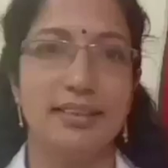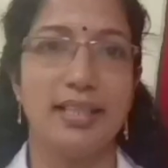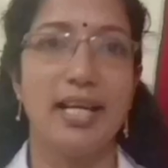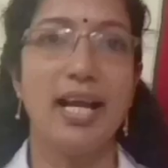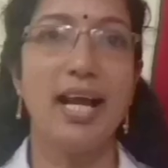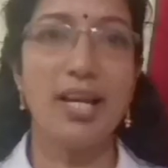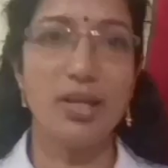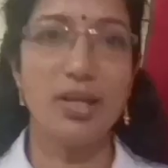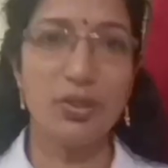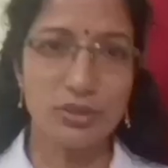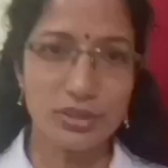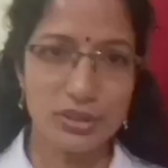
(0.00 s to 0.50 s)

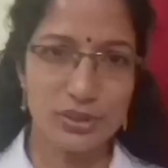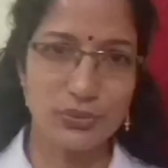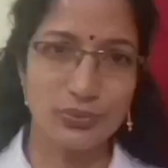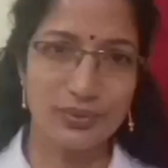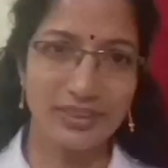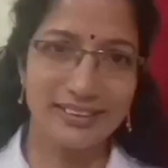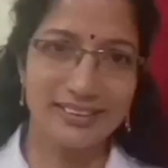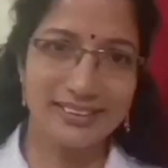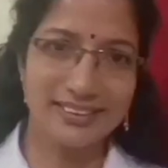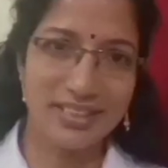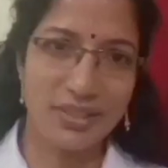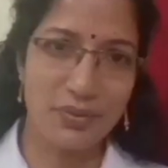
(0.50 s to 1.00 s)
Hello
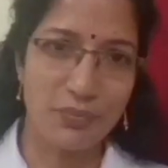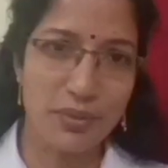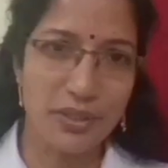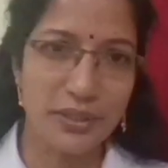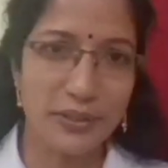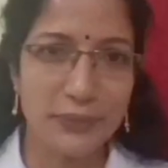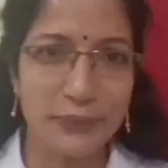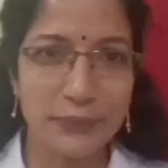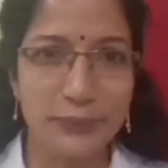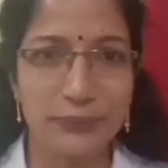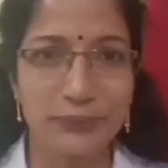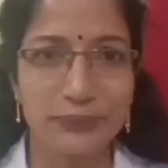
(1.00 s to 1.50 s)
students, how are
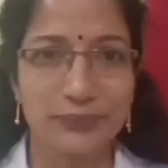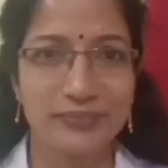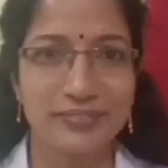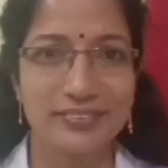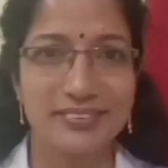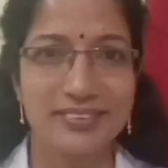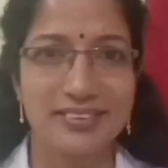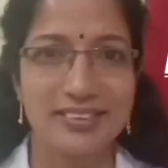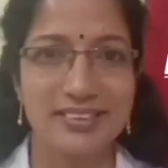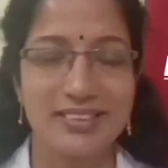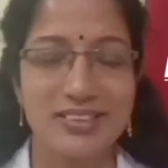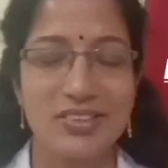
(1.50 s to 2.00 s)
you?
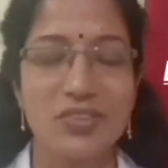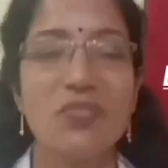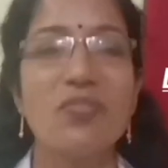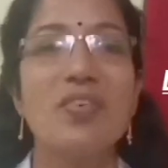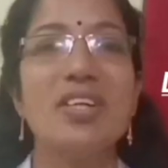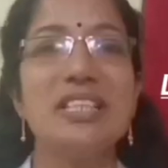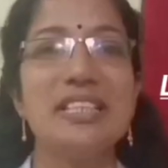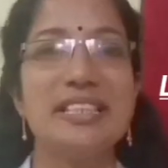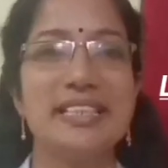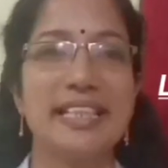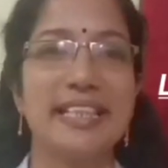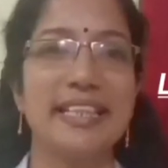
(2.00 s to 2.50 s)

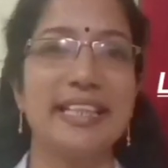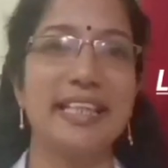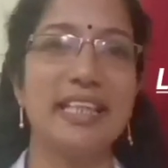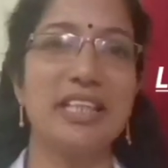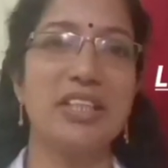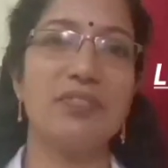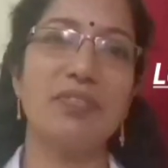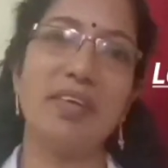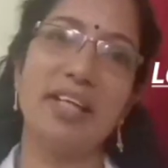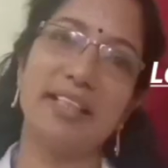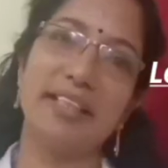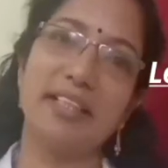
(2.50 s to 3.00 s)
Once
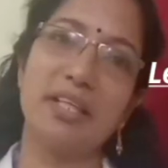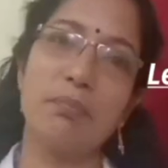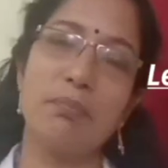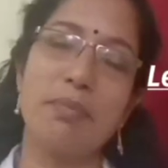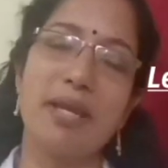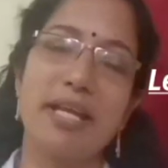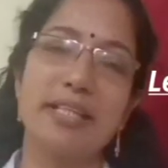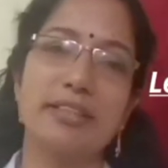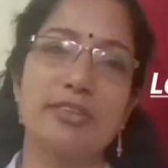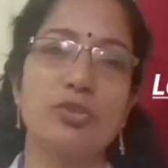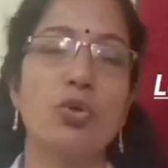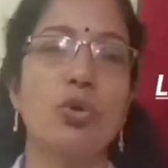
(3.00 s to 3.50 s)
again, welcome
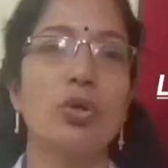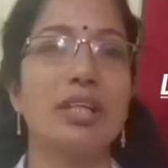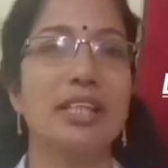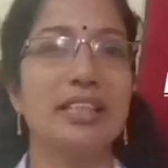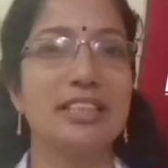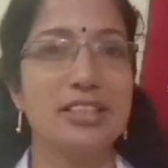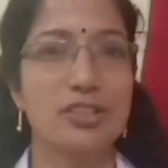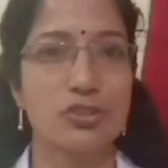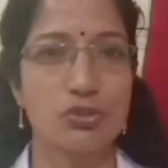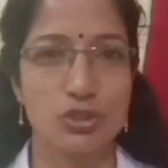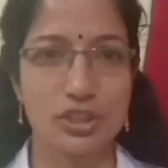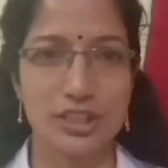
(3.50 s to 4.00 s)
back to
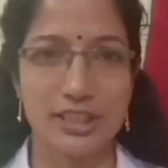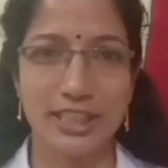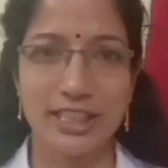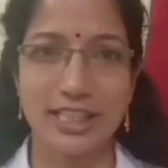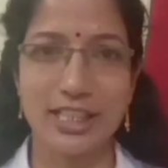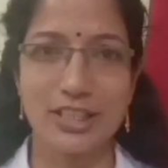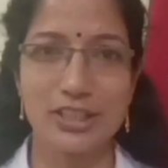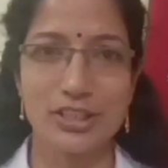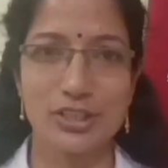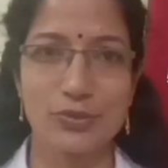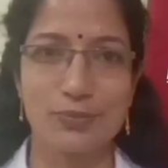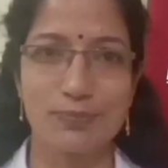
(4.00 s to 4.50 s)
online social
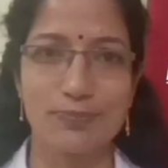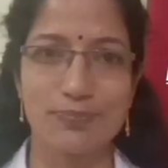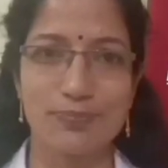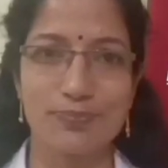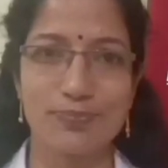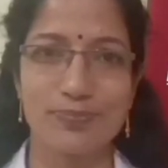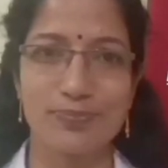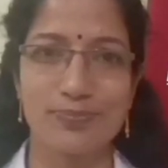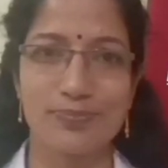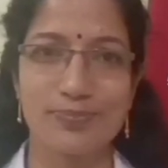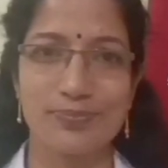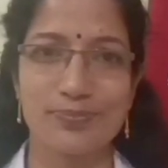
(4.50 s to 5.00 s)
classroom.
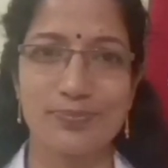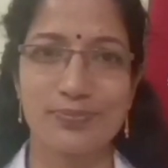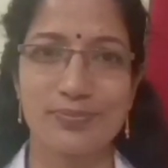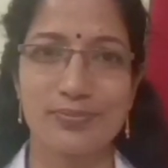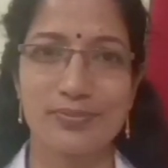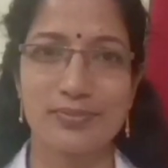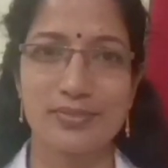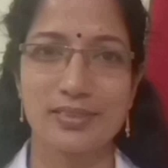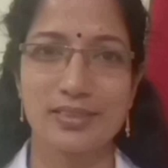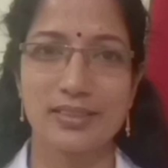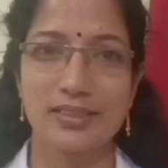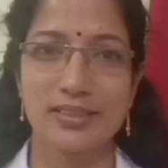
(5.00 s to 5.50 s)

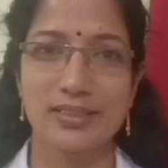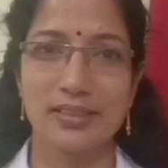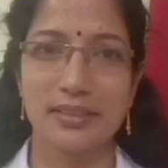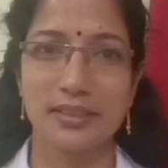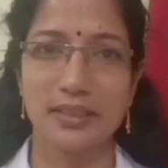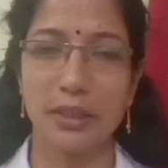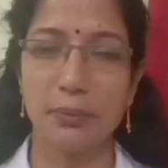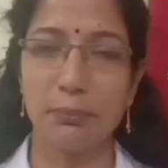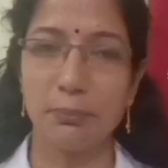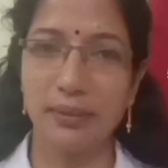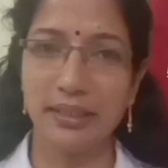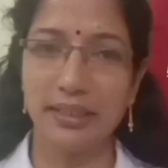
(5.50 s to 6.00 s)

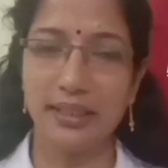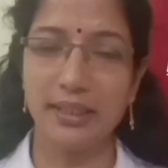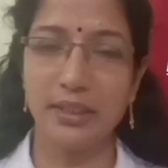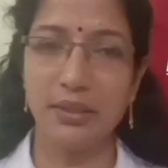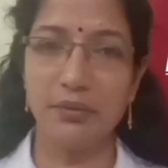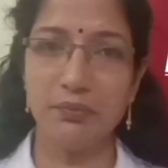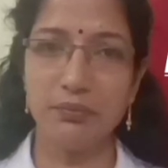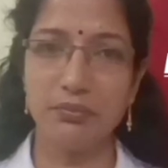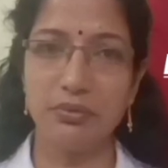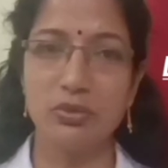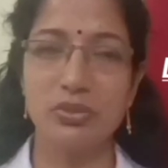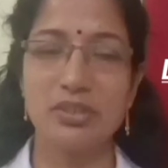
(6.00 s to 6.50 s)
I
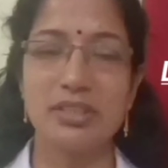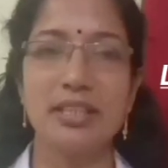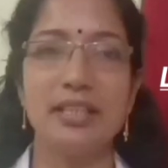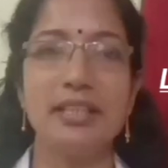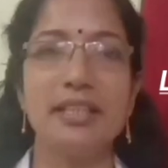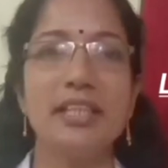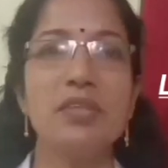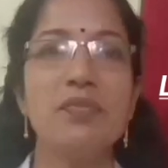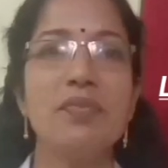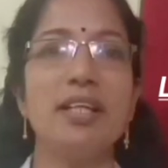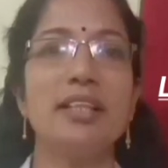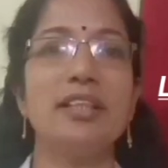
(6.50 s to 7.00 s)
believe you
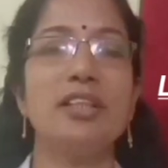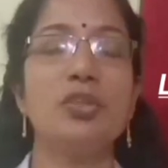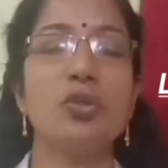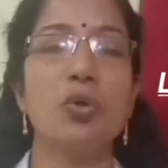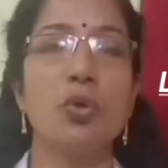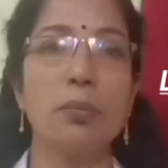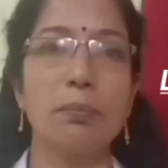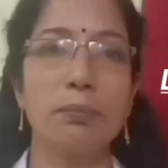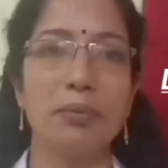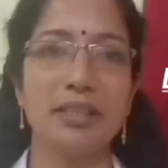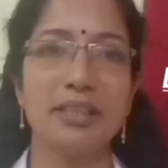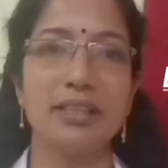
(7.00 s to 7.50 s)
studied well the
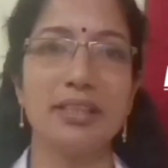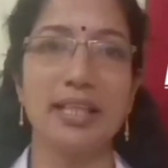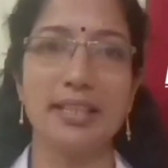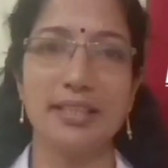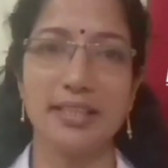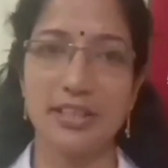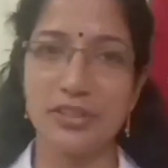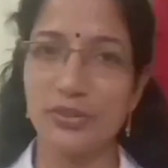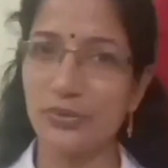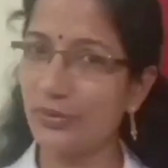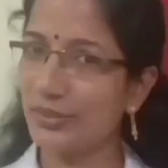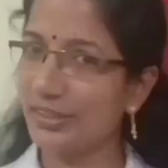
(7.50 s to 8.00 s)
topic that
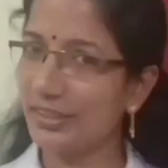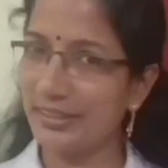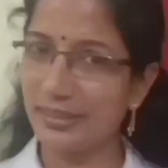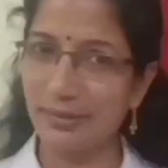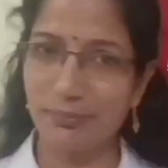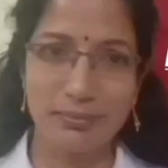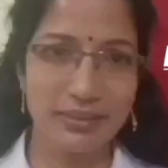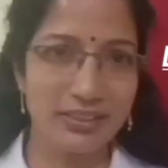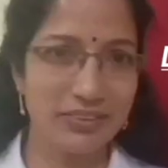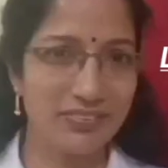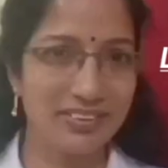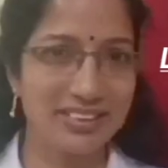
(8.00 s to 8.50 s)
I taught in the
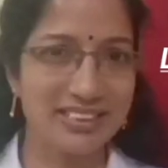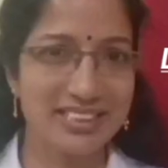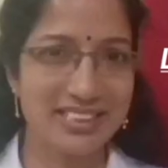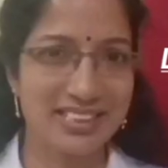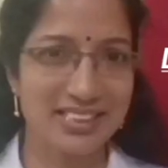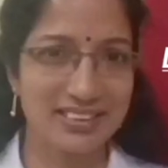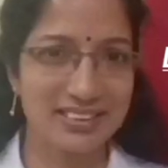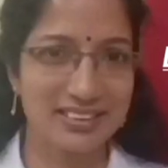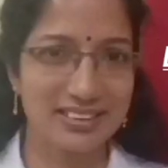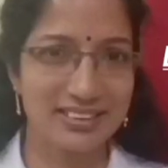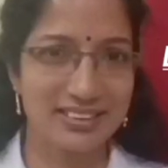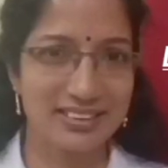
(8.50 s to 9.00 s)
previous
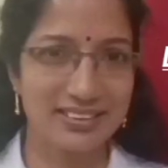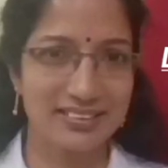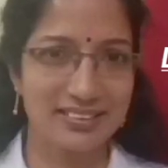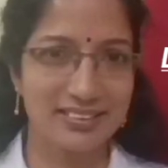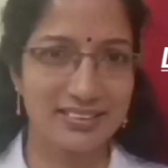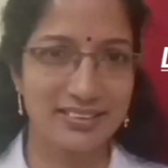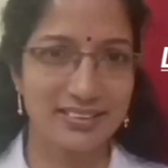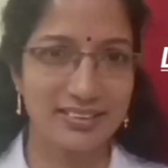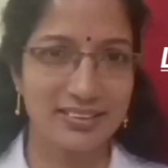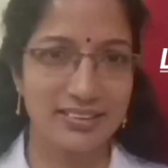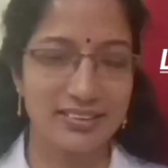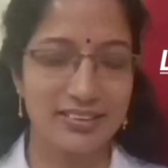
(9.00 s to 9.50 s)
class.
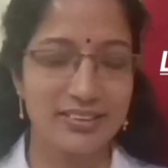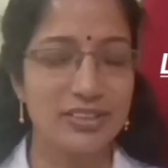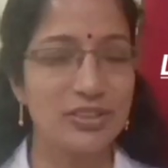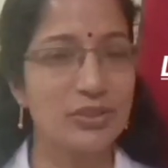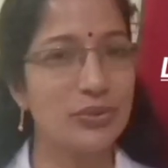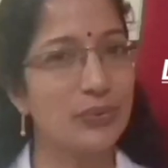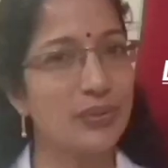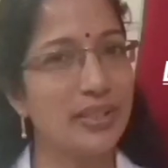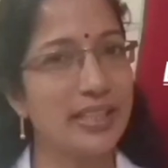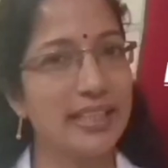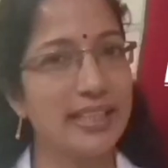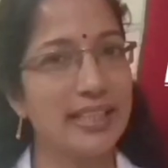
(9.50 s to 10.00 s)

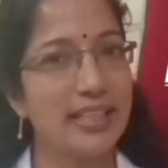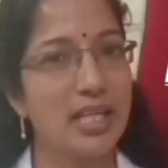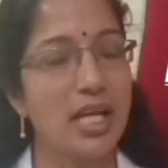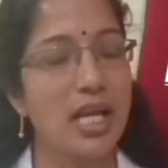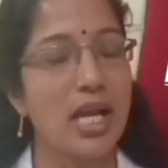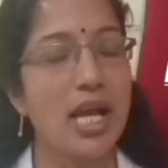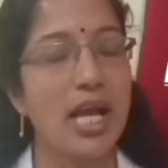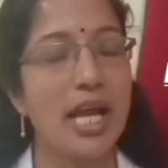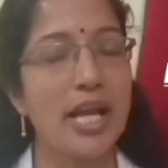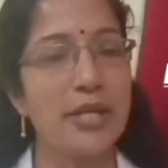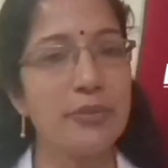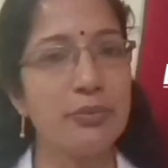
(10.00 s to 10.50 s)
Today,
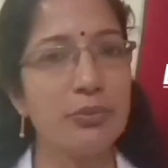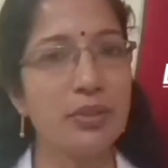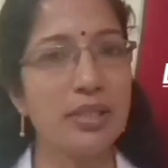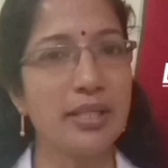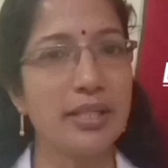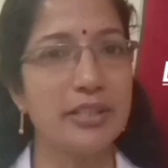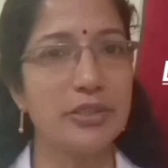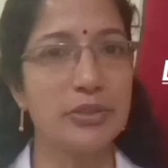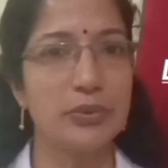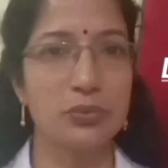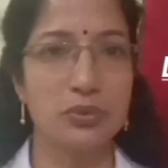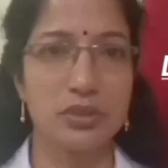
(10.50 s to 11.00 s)
I would
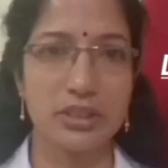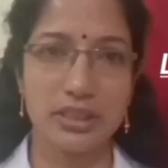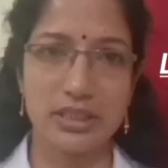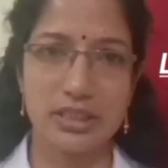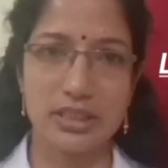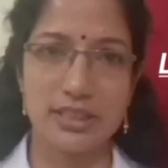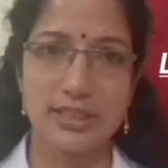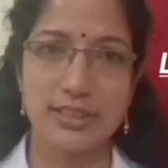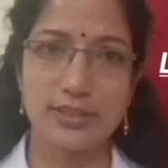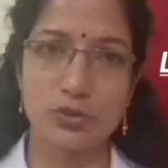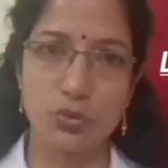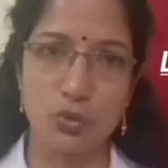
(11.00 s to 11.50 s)
like to
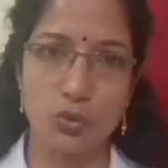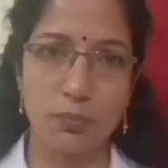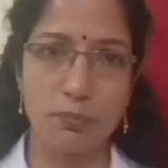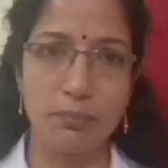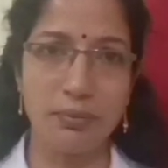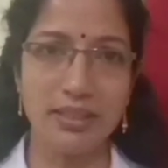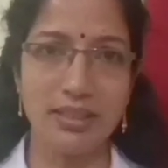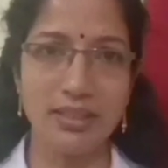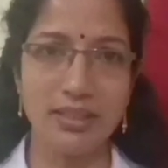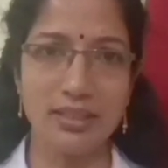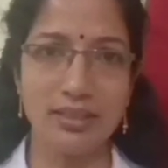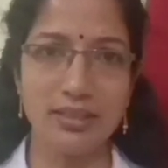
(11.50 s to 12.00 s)
teach the
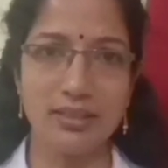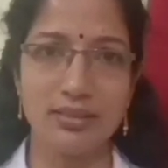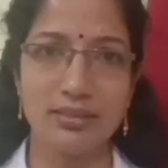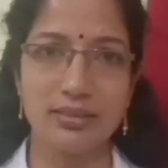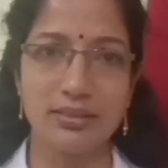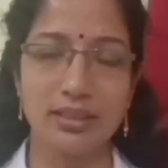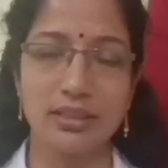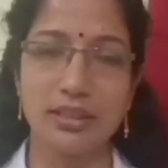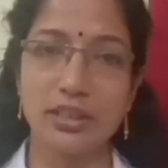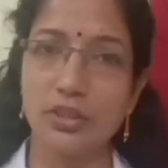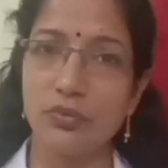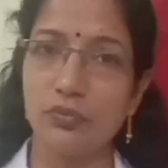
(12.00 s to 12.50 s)
topic,
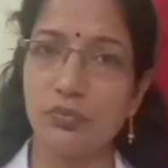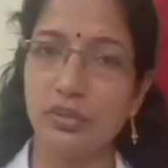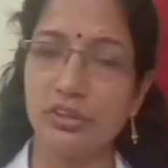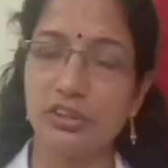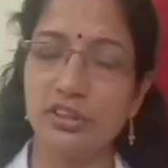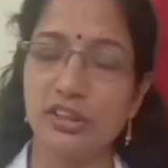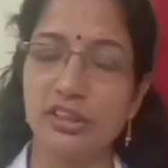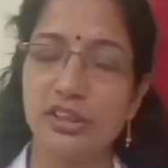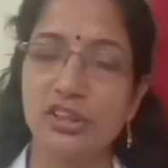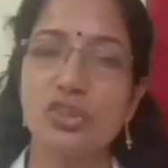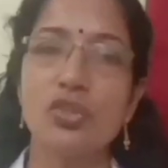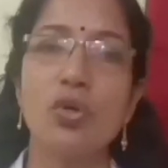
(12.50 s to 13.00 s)
the key
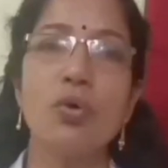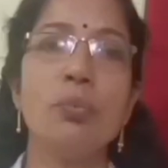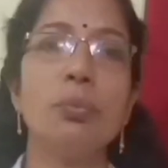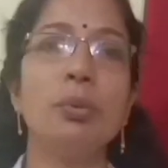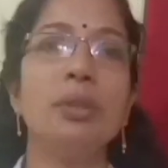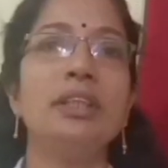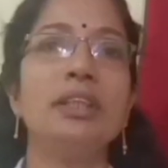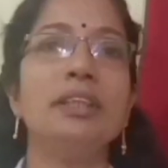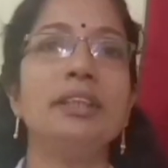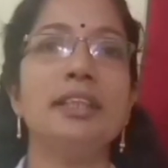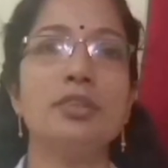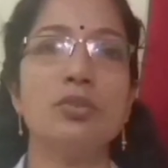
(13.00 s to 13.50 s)
features of
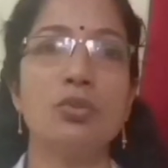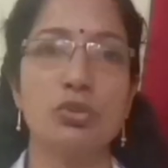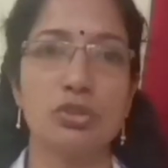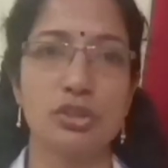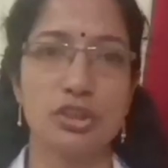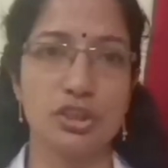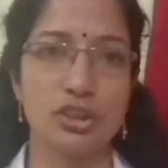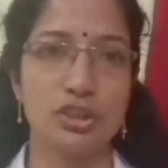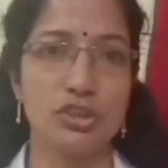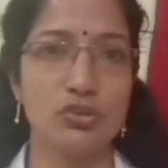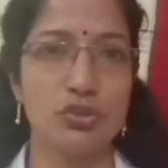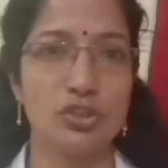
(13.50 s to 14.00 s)
Indian
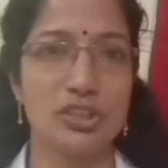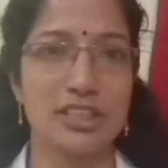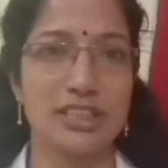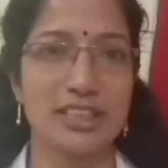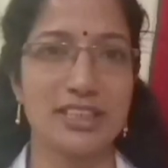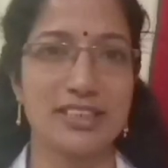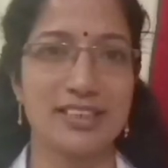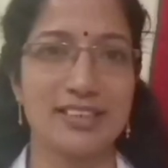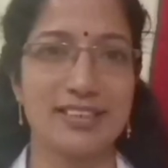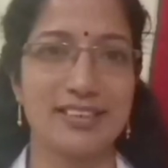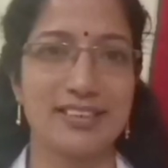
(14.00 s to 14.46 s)
Constitution.